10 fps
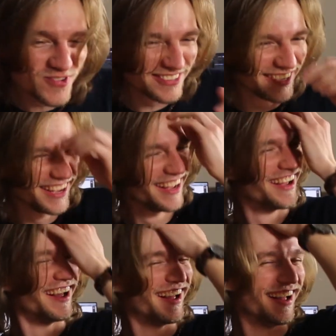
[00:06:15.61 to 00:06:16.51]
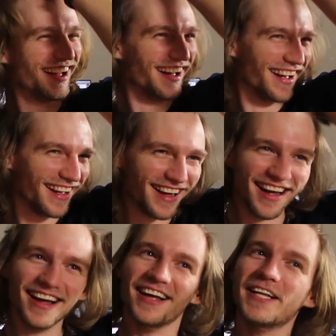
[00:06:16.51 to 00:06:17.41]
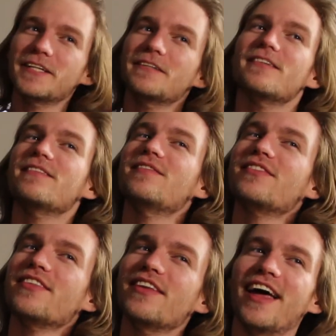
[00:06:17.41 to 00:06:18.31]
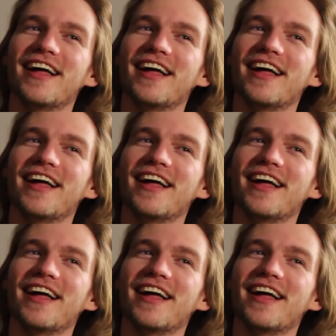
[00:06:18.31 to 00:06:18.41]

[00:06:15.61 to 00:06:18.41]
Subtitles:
He's the most horrible flaming torch ever.